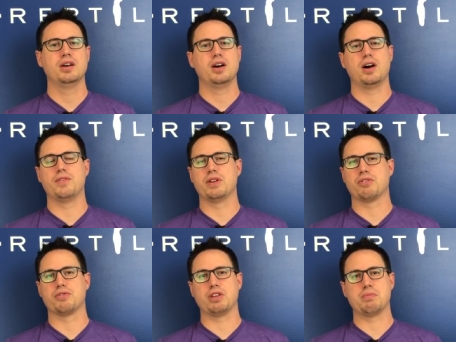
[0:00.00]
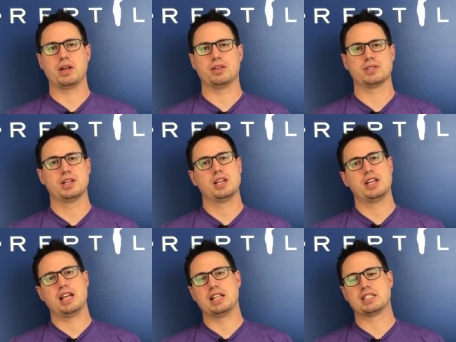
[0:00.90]
of the different females,
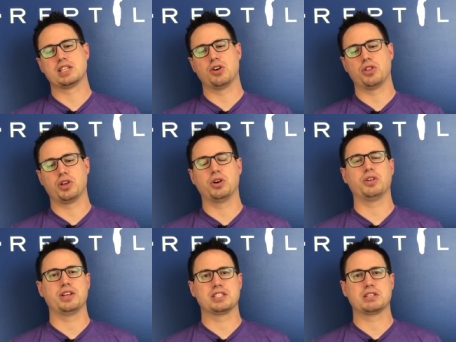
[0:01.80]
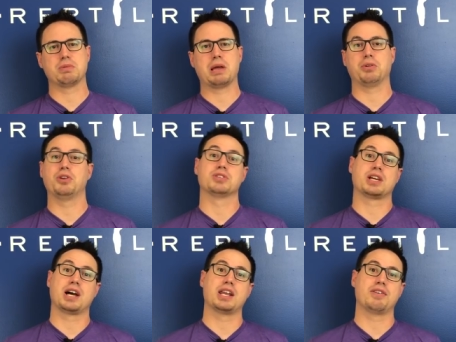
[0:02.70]
and so the goal is to be able to use it
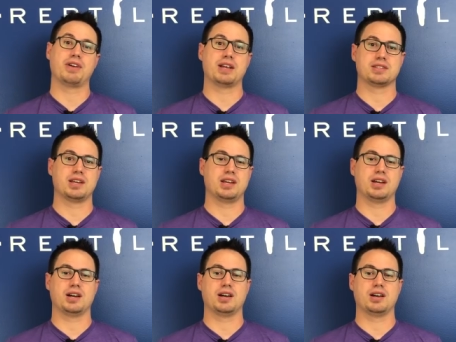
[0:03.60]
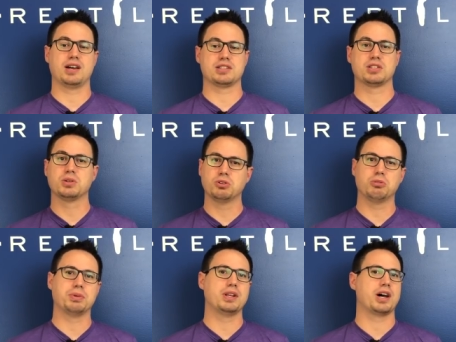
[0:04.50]
kind of as a uh, as a tool,
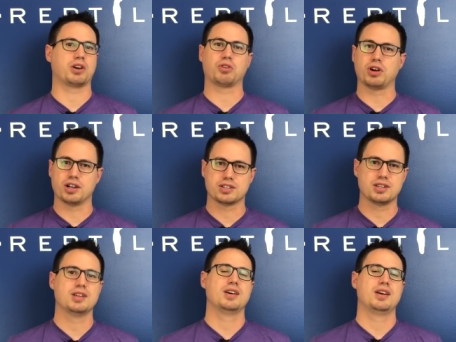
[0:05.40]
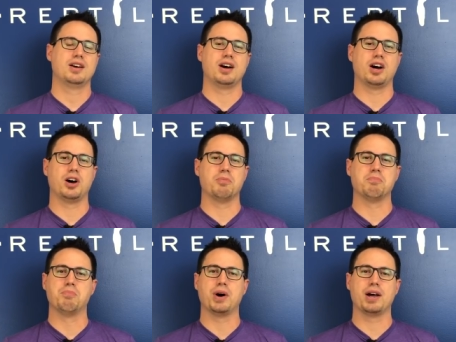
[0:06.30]
but not a crutch. Um,
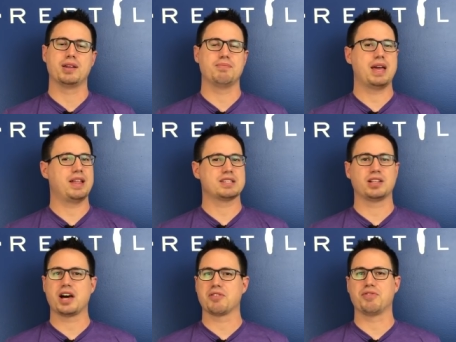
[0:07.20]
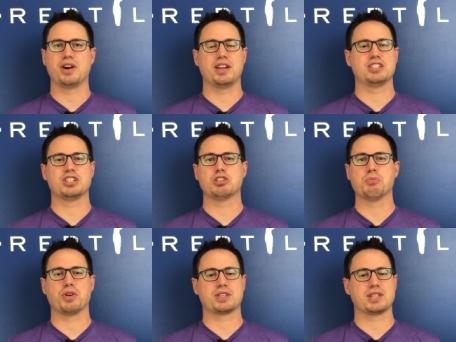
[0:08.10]
but man, it's a lot of fun. It's just
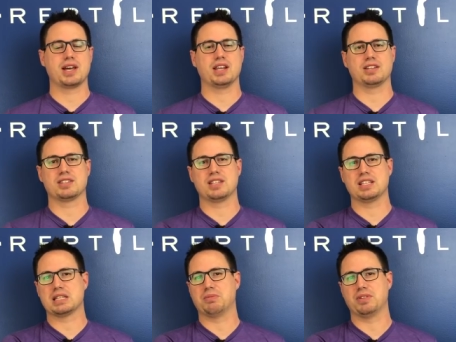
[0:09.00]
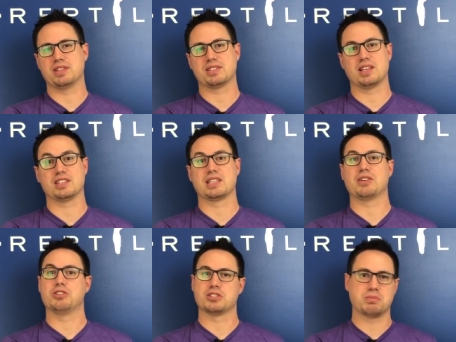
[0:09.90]
super exciting to see some of these things that you
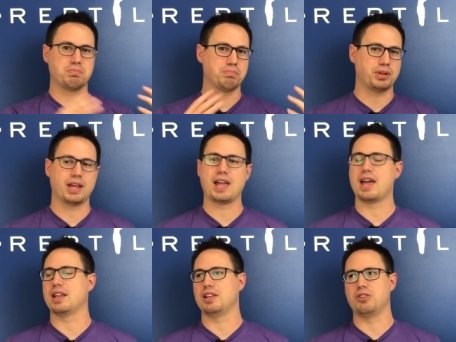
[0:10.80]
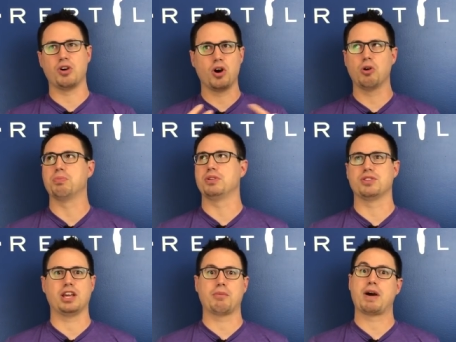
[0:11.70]
just plan and you hope and you
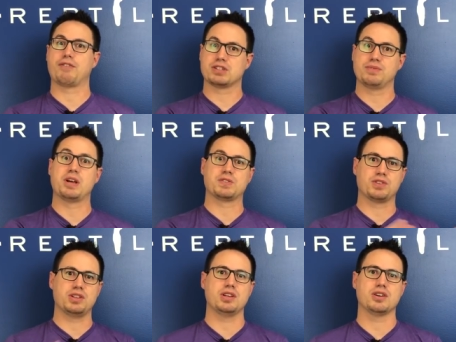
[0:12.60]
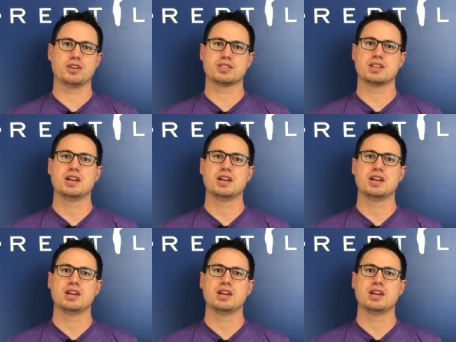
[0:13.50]
think about it for sometimes for years,